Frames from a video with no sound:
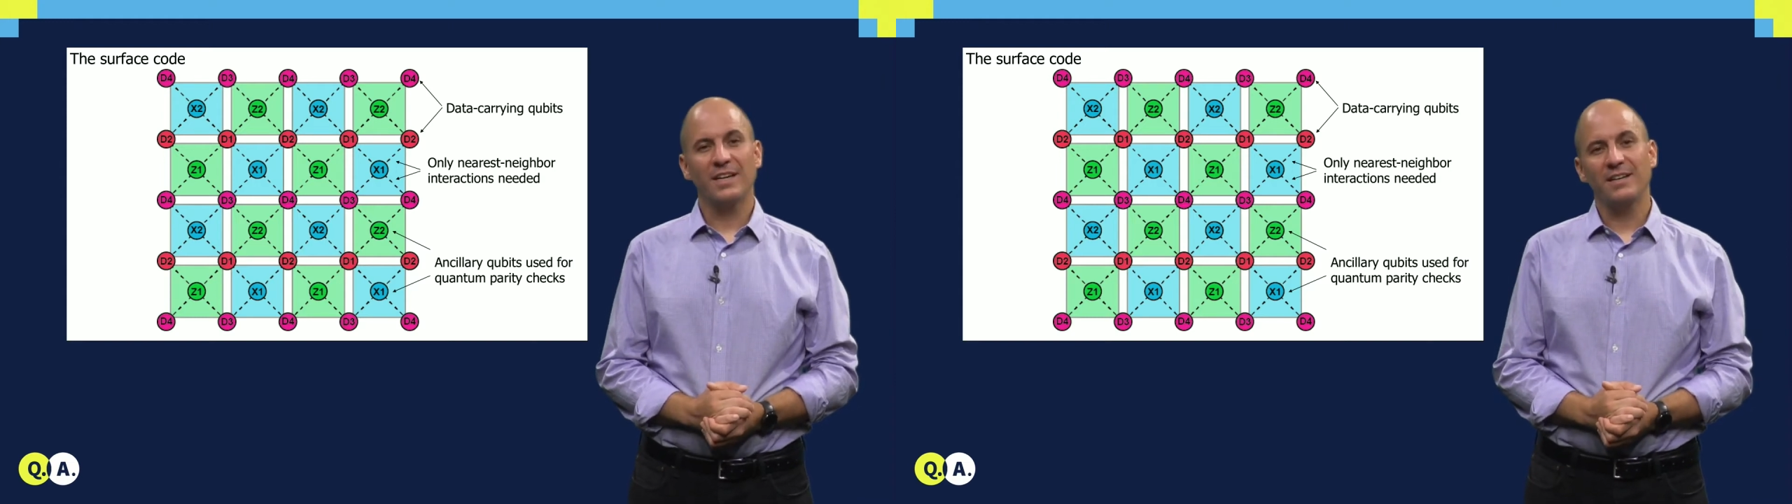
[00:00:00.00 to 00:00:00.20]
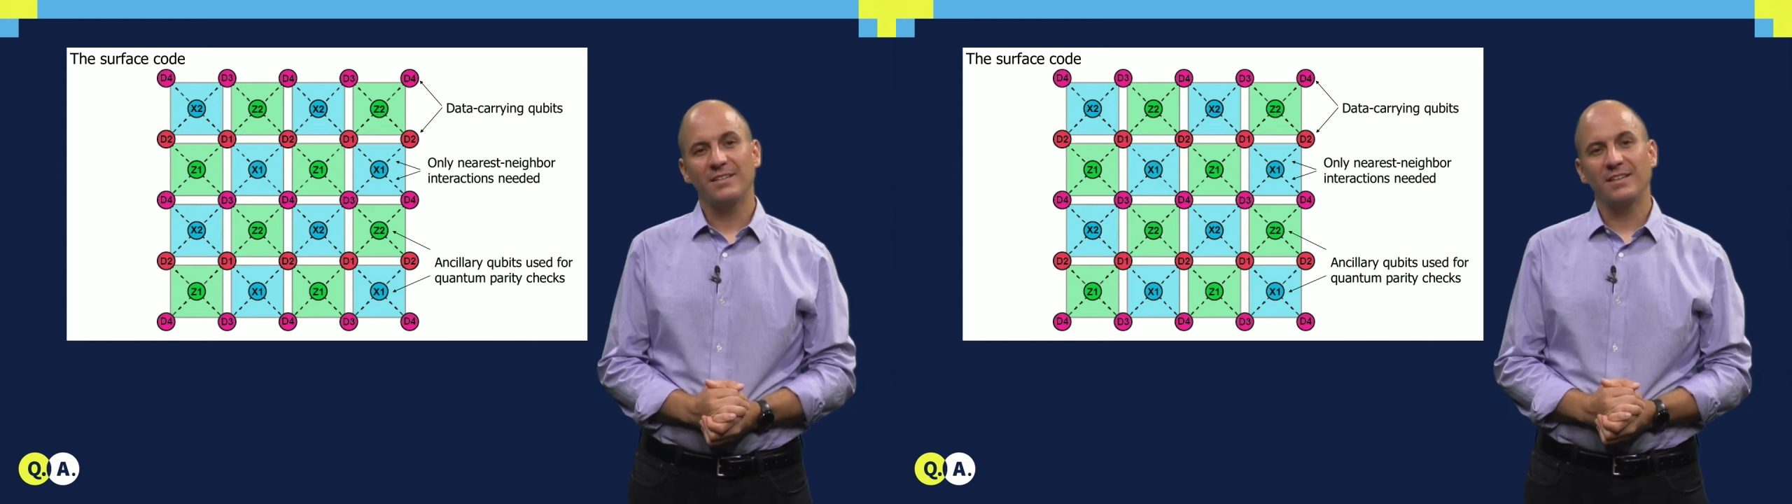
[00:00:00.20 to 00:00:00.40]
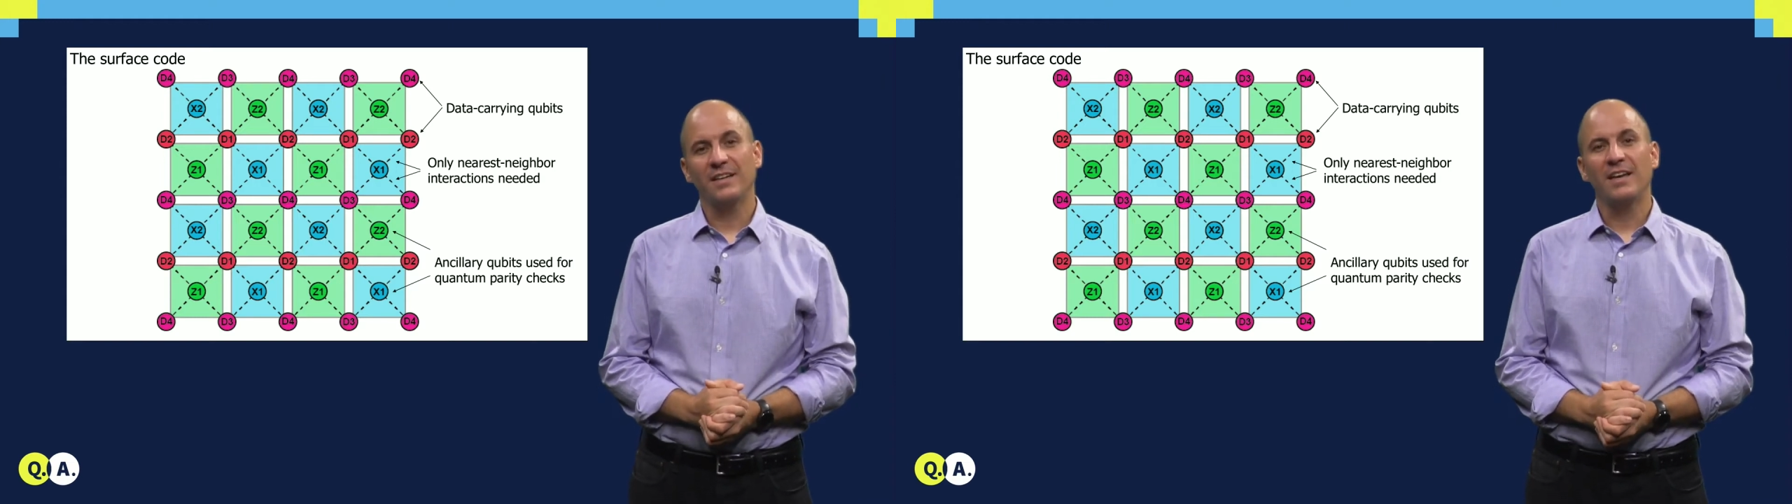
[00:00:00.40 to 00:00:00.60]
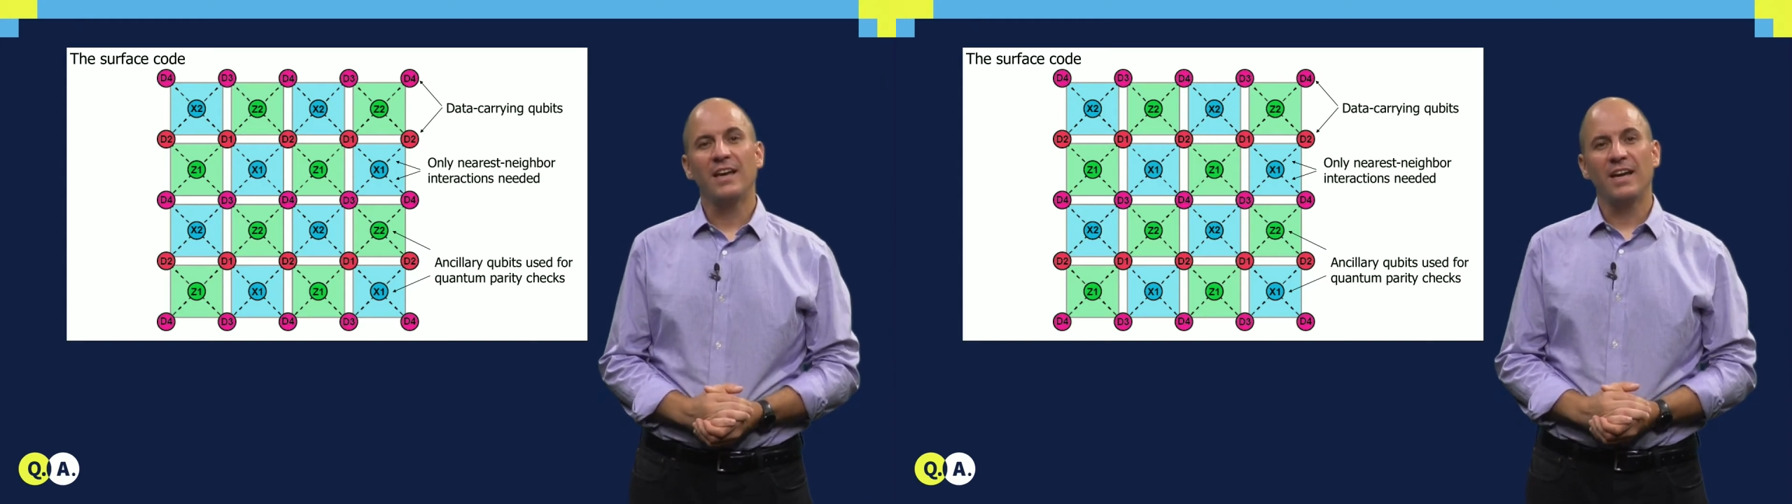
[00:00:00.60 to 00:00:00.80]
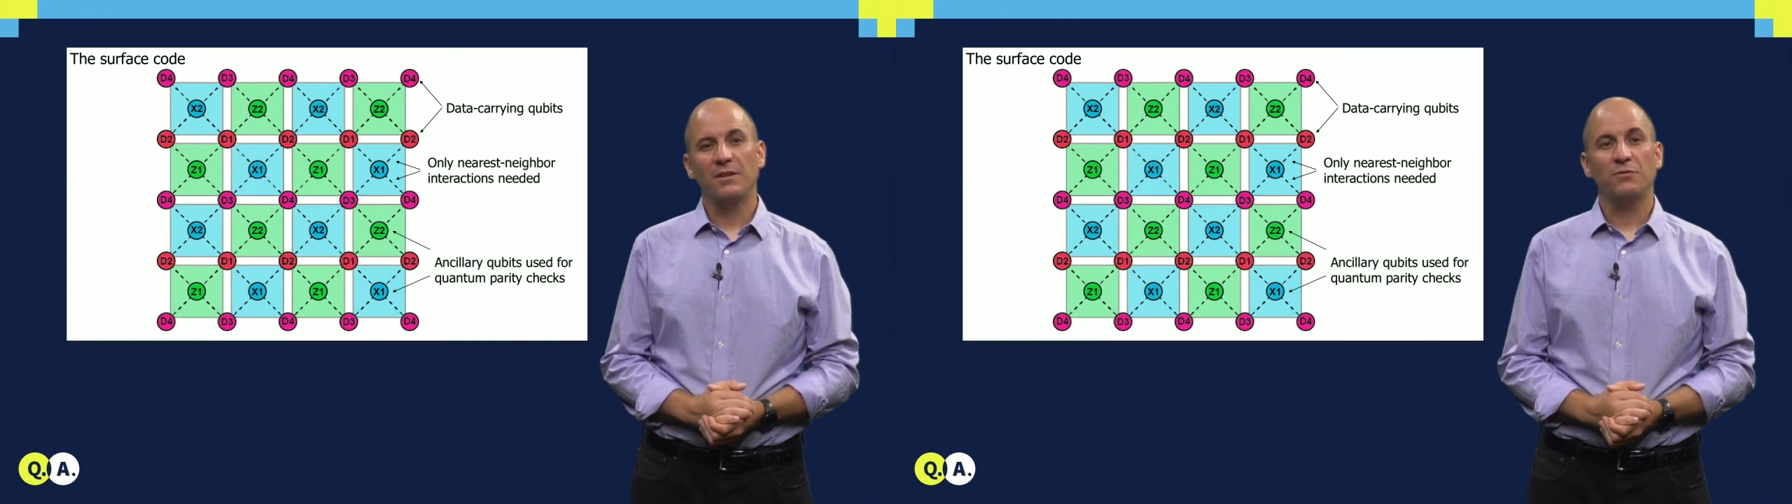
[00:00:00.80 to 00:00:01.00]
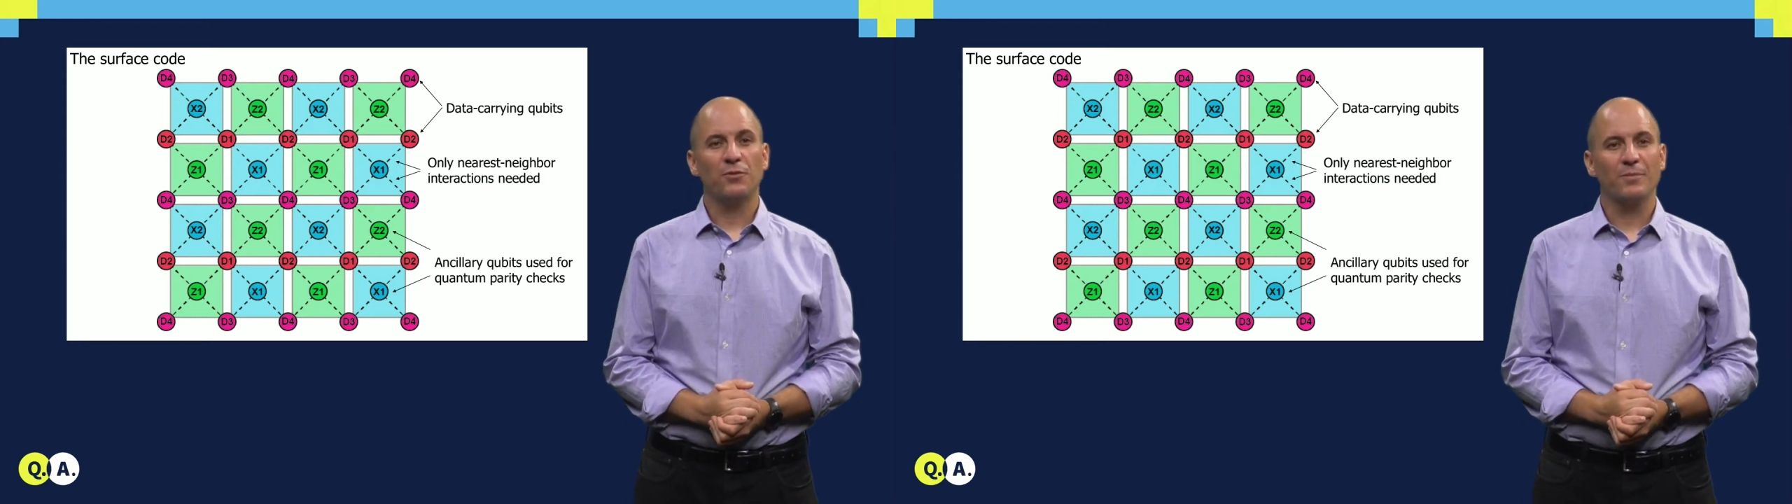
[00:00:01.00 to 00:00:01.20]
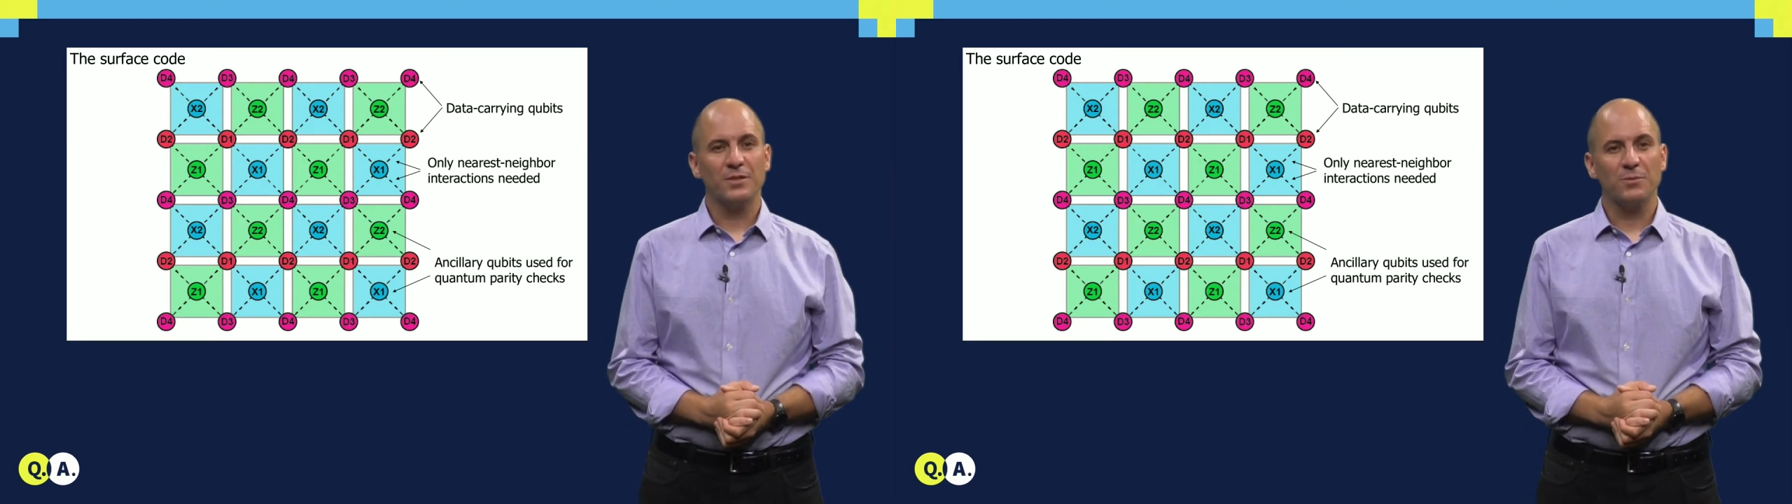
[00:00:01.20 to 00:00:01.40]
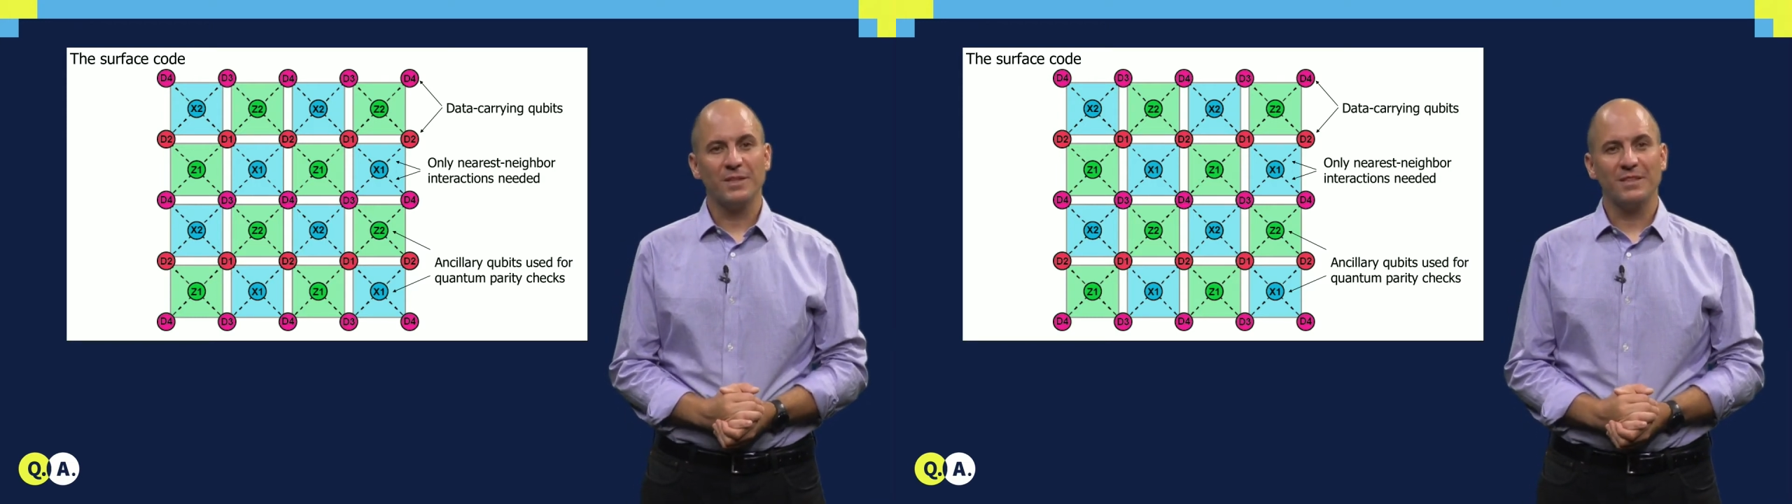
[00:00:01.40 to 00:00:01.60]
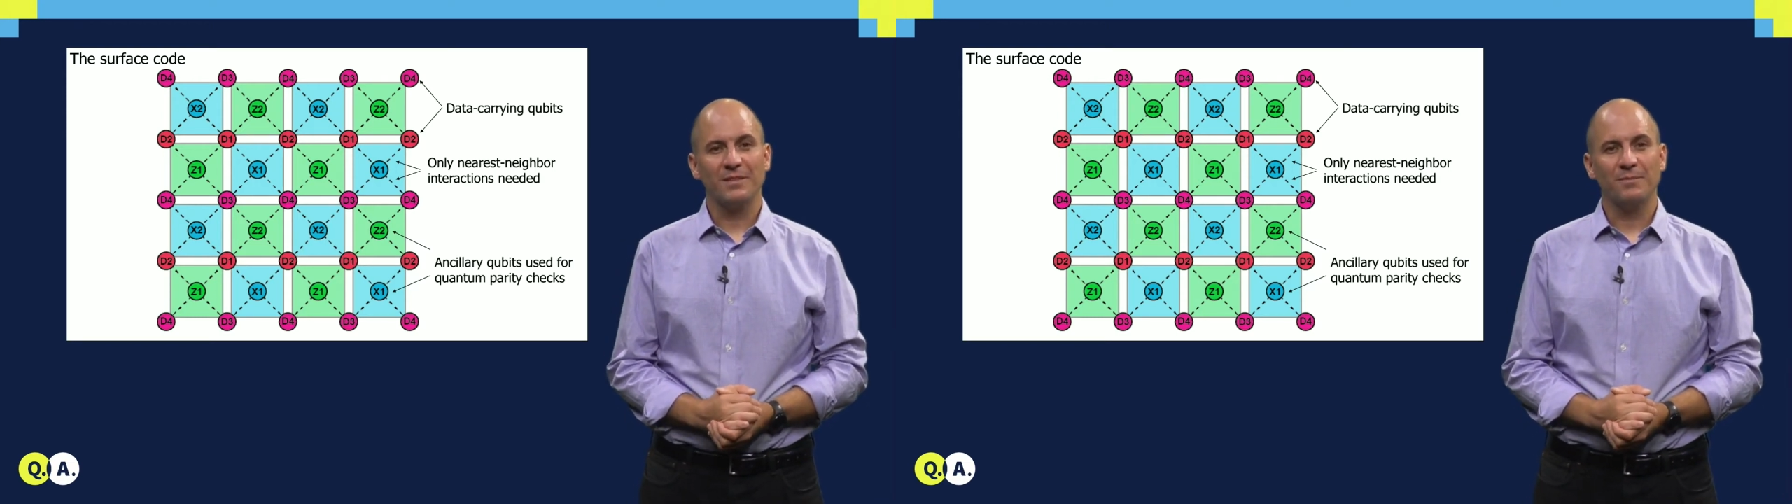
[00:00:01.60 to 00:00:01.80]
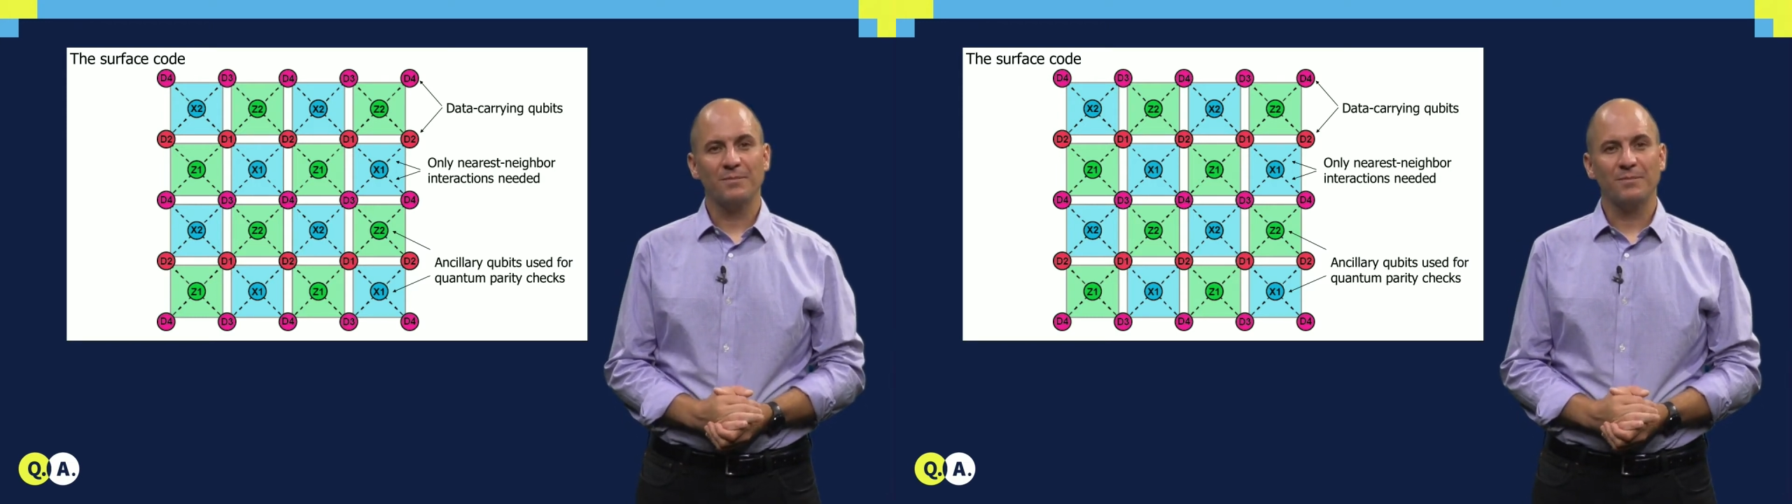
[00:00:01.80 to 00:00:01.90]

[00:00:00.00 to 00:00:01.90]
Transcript: gating and for measurement.